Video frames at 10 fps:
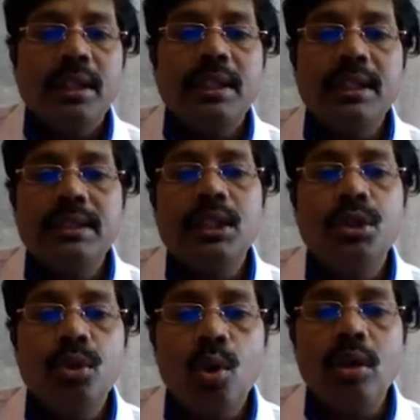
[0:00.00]
This
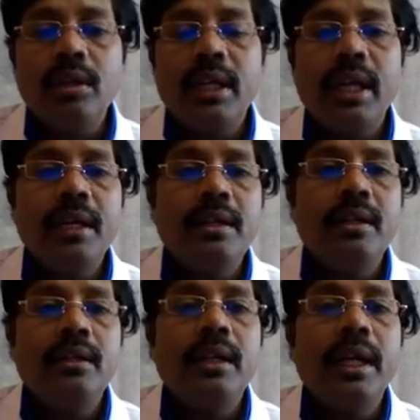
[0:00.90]
do not
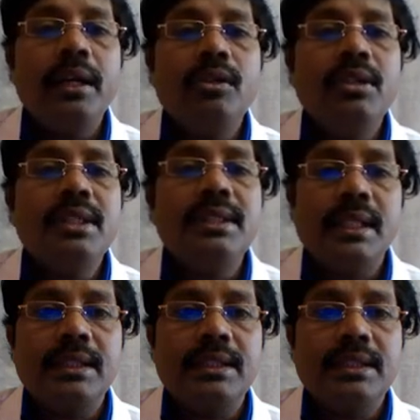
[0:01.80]
enter into the
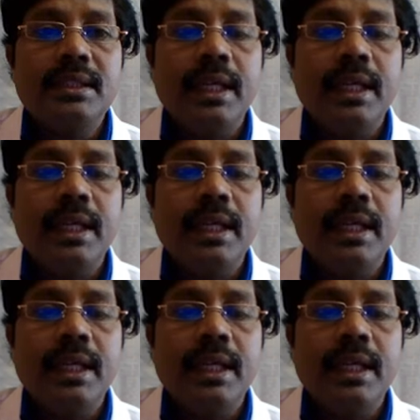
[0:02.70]
cells.